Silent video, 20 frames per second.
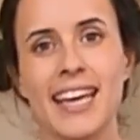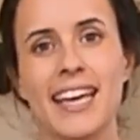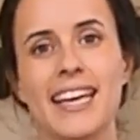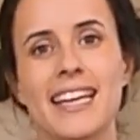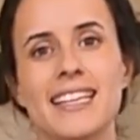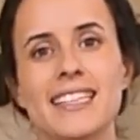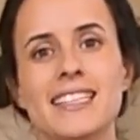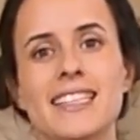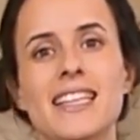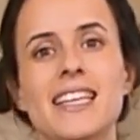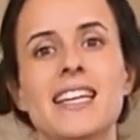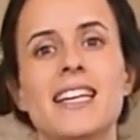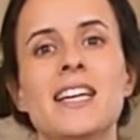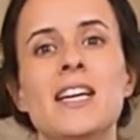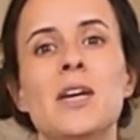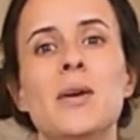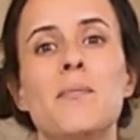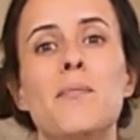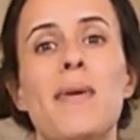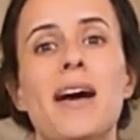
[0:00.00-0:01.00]
is
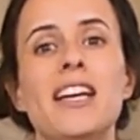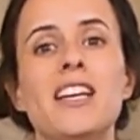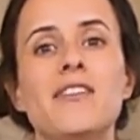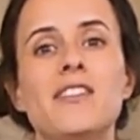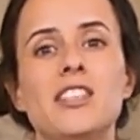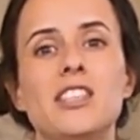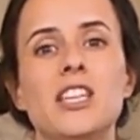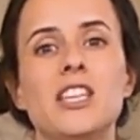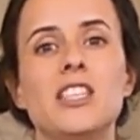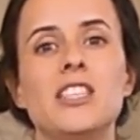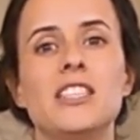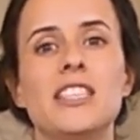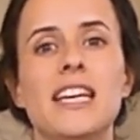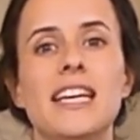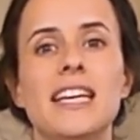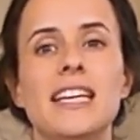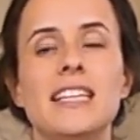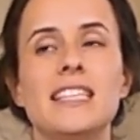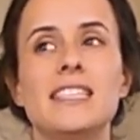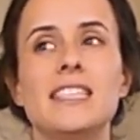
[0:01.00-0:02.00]
that mindfulness
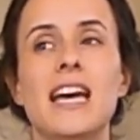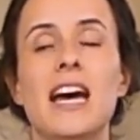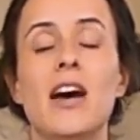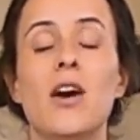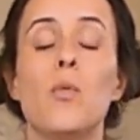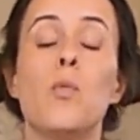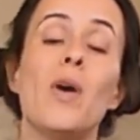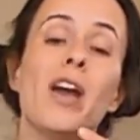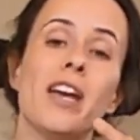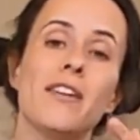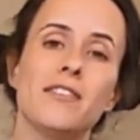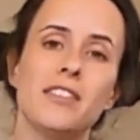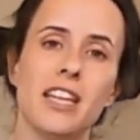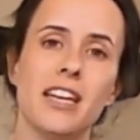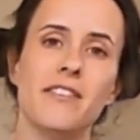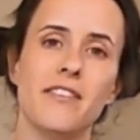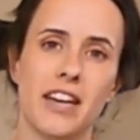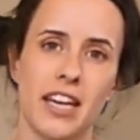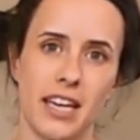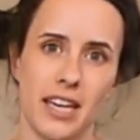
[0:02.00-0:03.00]
is a way of
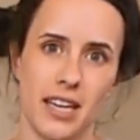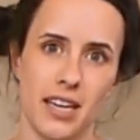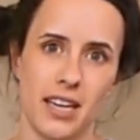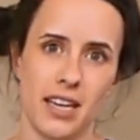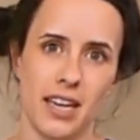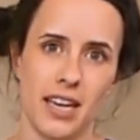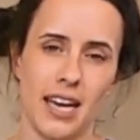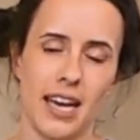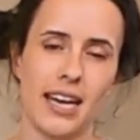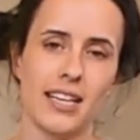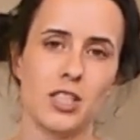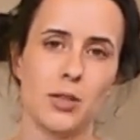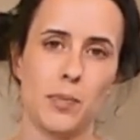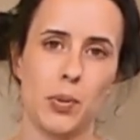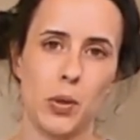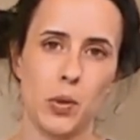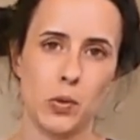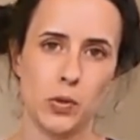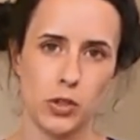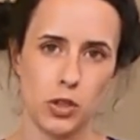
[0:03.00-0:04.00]
living as
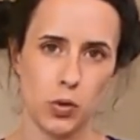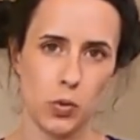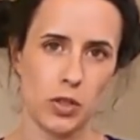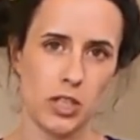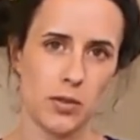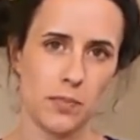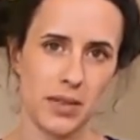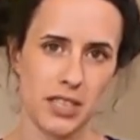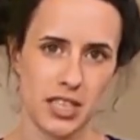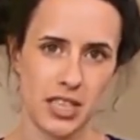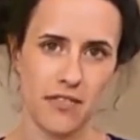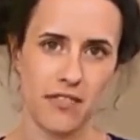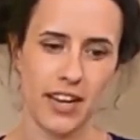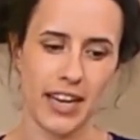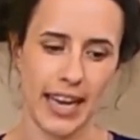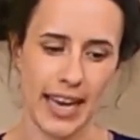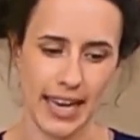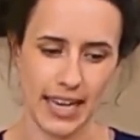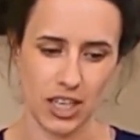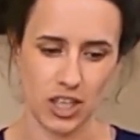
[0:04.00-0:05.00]
opposed to a
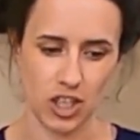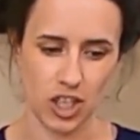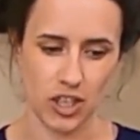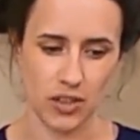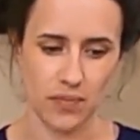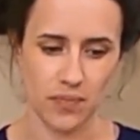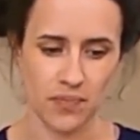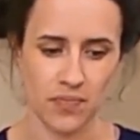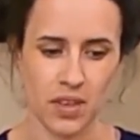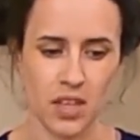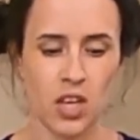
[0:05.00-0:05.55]
specific action.